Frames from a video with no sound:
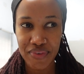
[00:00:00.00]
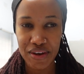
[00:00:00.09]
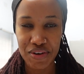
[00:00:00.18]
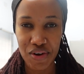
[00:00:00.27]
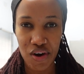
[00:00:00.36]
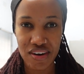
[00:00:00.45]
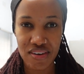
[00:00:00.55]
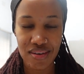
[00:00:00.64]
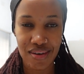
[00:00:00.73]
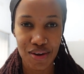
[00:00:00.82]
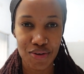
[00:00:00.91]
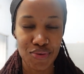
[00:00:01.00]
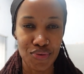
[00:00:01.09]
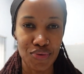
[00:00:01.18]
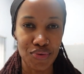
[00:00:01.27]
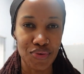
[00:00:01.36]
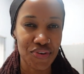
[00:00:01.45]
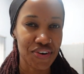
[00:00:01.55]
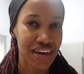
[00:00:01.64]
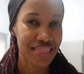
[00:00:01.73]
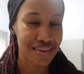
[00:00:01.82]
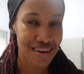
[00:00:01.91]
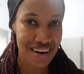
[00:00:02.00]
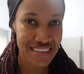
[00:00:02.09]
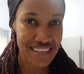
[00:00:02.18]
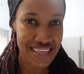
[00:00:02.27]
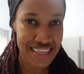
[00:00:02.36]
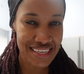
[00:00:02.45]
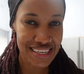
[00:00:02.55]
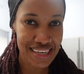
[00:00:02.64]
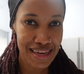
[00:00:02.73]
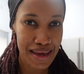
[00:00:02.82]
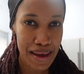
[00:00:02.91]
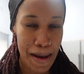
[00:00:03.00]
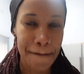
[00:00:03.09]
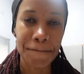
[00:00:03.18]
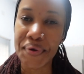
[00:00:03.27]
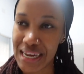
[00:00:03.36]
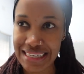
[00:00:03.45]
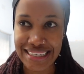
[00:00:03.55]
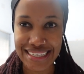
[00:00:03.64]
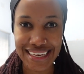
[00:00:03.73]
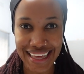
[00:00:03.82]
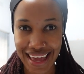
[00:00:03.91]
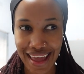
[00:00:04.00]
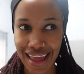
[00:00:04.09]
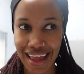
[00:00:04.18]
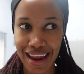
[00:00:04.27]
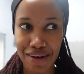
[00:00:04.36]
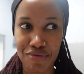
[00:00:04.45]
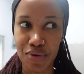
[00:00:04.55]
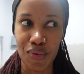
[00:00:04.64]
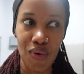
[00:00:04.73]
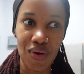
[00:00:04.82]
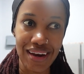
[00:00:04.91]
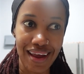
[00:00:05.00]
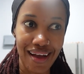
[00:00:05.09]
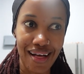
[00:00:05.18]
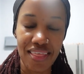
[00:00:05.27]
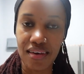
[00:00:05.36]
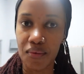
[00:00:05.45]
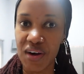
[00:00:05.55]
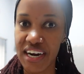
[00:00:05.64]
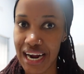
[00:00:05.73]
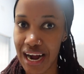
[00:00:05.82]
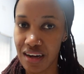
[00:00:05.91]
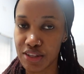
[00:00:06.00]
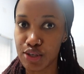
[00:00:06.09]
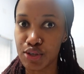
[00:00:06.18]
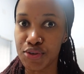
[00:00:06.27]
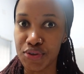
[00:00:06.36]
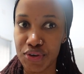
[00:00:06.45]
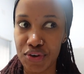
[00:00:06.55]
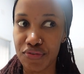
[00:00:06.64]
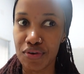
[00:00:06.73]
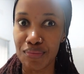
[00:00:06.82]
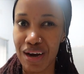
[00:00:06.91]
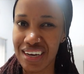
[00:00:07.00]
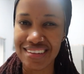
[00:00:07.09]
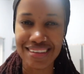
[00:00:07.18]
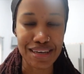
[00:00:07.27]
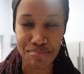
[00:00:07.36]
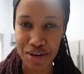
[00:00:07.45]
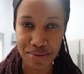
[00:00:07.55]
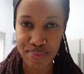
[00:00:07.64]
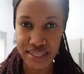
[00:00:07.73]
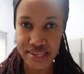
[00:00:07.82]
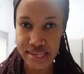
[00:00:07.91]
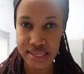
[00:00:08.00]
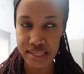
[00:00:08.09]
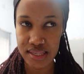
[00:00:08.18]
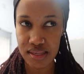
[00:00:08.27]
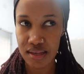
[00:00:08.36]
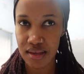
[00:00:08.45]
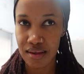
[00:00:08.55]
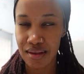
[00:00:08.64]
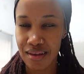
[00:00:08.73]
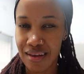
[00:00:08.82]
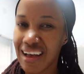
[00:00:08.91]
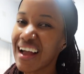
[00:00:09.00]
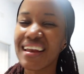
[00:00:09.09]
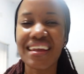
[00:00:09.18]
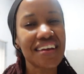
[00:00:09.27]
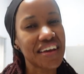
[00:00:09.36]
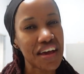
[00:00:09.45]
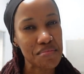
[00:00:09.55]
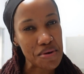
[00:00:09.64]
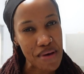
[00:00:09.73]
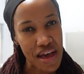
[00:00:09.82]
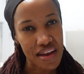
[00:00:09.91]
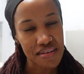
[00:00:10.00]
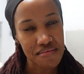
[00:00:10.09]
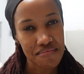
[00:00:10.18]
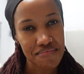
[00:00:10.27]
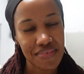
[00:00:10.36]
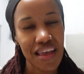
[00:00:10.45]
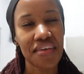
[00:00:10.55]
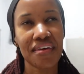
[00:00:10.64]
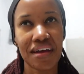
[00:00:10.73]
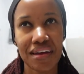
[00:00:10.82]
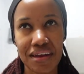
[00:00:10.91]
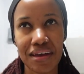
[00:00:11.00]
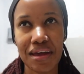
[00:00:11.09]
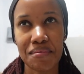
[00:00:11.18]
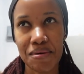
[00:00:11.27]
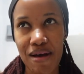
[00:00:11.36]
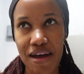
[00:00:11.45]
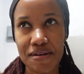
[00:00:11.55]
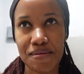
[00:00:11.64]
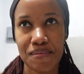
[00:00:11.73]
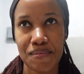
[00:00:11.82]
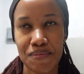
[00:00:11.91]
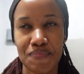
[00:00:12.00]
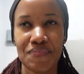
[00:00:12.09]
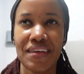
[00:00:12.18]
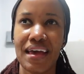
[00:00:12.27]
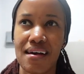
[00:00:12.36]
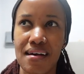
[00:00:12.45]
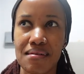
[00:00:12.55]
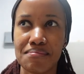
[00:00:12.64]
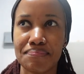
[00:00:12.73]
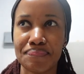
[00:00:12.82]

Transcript: not to create the content. But okay, recording the workout is good for marketing purposes. I need a cameraman. I think I need a cameraman. Yeah.